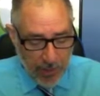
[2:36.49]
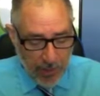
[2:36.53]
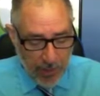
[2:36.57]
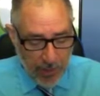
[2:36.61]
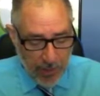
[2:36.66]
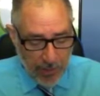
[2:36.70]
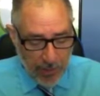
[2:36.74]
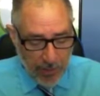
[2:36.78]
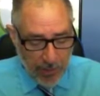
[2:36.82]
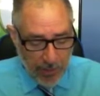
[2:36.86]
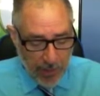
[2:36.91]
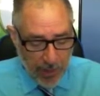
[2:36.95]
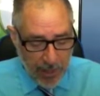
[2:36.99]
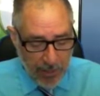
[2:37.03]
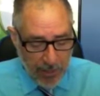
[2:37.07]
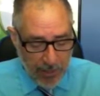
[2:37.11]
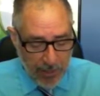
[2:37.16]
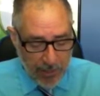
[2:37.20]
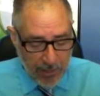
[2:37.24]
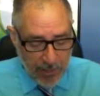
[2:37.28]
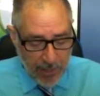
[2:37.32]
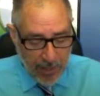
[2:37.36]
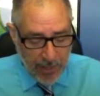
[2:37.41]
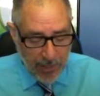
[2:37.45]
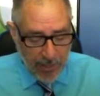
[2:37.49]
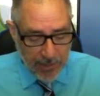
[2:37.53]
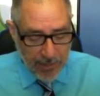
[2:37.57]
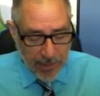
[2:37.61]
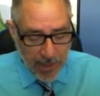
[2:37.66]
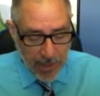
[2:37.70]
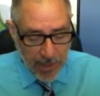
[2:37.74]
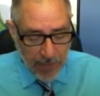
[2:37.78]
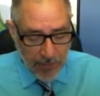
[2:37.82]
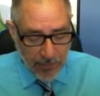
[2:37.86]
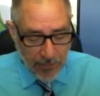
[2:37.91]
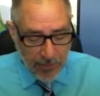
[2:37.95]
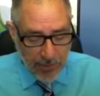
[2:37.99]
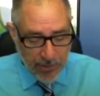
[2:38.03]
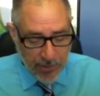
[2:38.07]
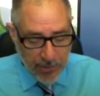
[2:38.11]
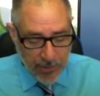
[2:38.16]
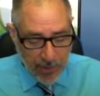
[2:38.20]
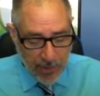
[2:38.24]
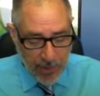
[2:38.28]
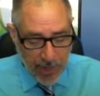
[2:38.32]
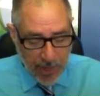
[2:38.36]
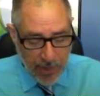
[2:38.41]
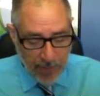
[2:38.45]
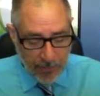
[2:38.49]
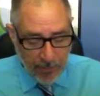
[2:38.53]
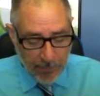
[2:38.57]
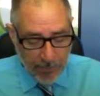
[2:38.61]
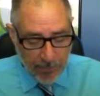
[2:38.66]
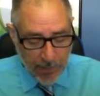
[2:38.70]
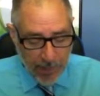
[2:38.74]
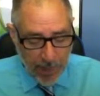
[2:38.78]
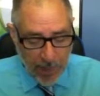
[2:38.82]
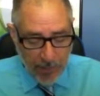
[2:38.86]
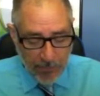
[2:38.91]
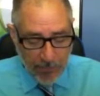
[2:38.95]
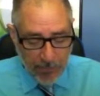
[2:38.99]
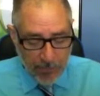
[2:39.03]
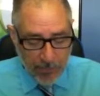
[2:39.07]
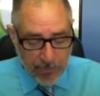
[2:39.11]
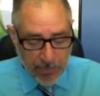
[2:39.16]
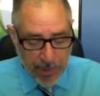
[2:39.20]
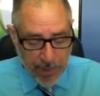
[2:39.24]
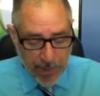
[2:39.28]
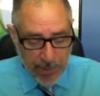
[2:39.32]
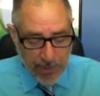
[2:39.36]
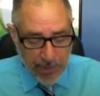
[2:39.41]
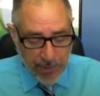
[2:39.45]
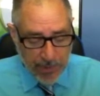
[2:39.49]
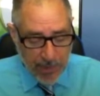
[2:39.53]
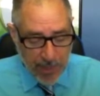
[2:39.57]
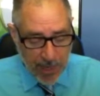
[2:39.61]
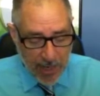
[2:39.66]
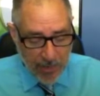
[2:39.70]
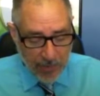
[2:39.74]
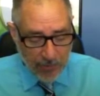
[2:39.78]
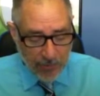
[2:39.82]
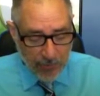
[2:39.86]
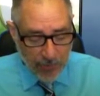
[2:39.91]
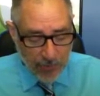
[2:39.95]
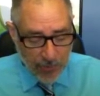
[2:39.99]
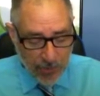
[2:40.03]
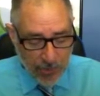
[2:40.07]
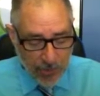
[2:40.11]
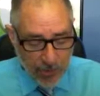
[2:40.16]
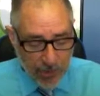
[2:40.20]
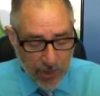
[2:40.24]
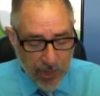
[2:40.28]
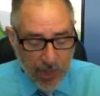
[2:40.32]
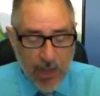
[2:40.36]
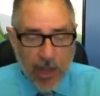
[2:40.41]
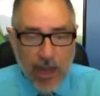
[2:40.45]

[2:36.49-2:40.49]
In the United States Congress, Congress passes tax laws